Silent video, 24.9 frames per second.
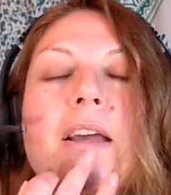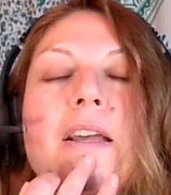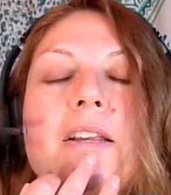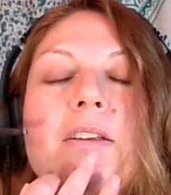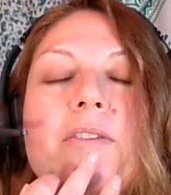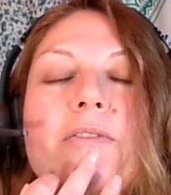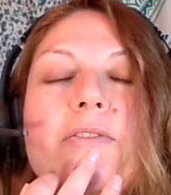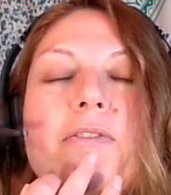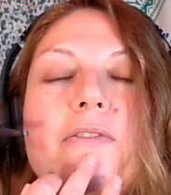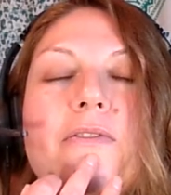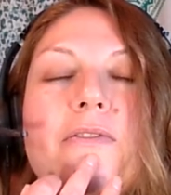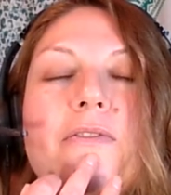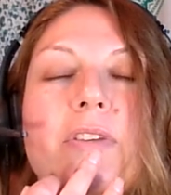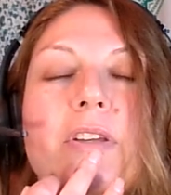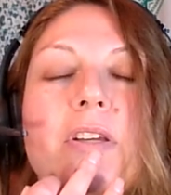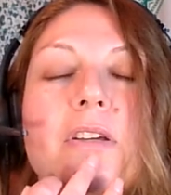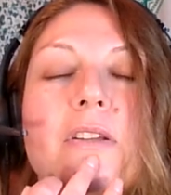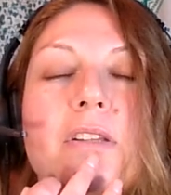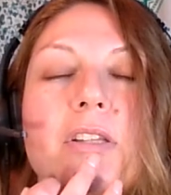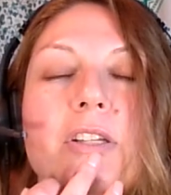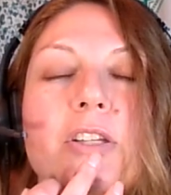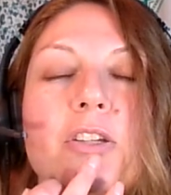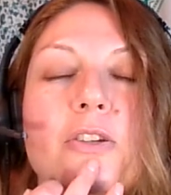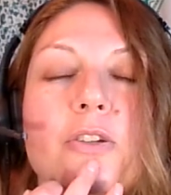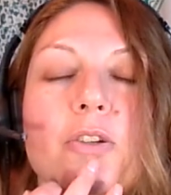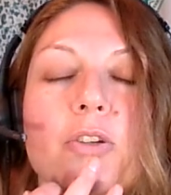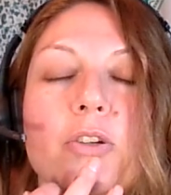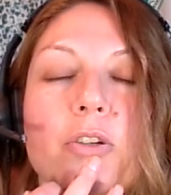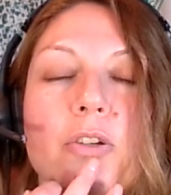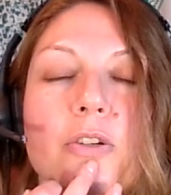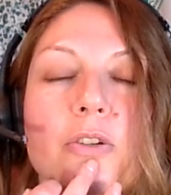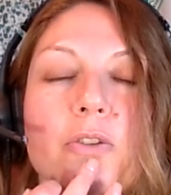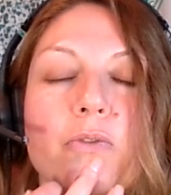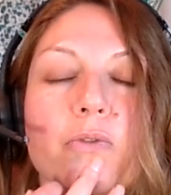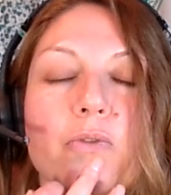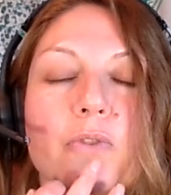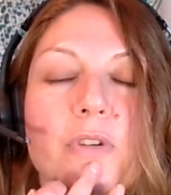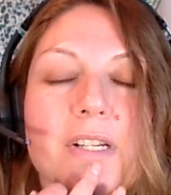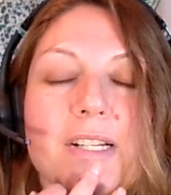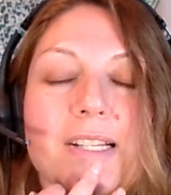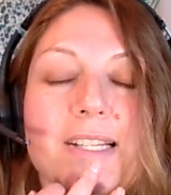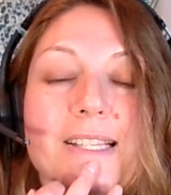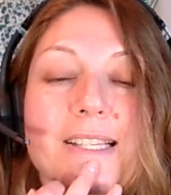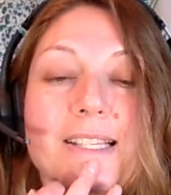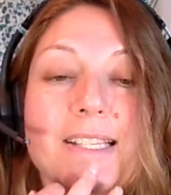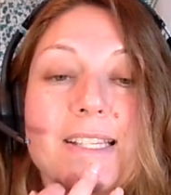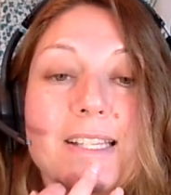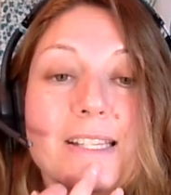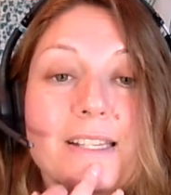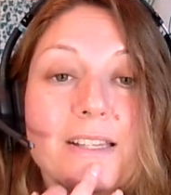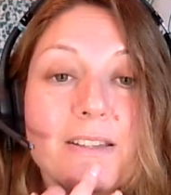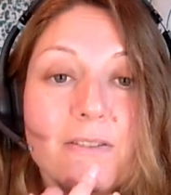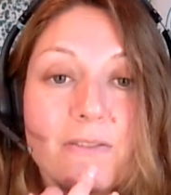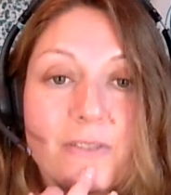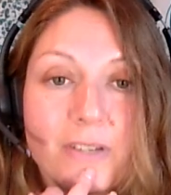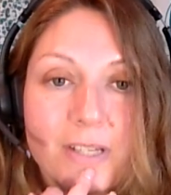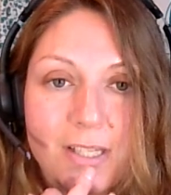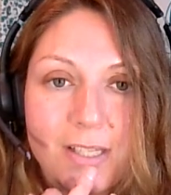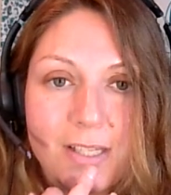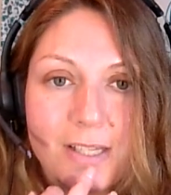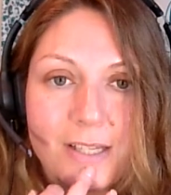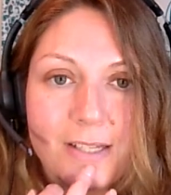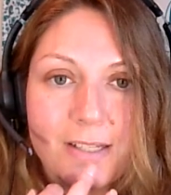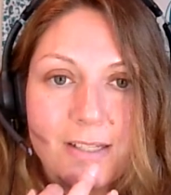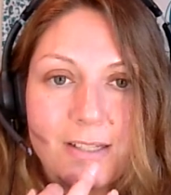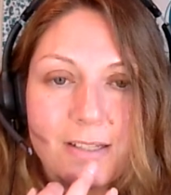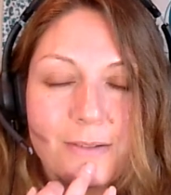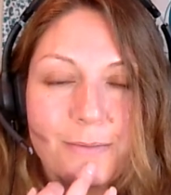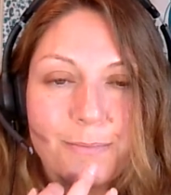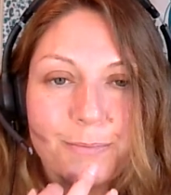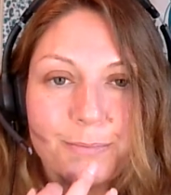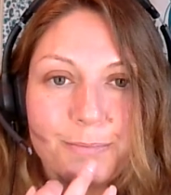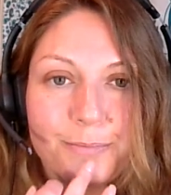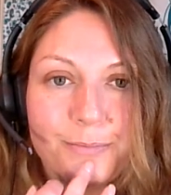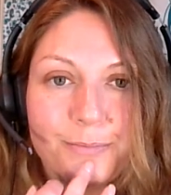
and feeling good receiving it.